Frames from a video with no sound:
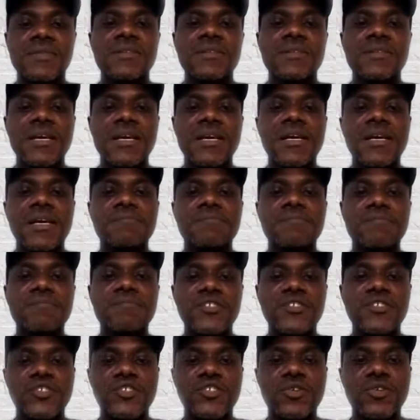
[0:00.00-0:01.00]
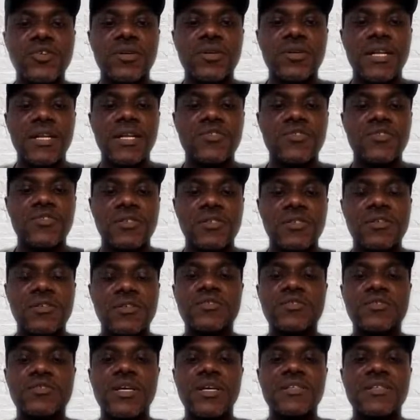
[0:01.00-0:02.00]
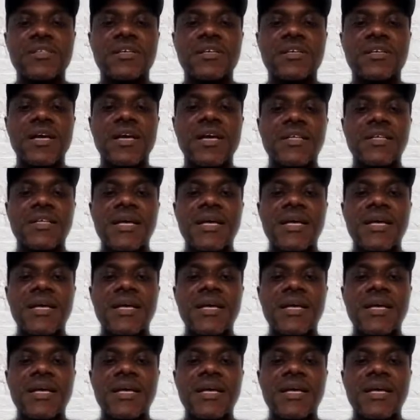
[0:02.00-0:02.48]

They make sure that you are subjugated and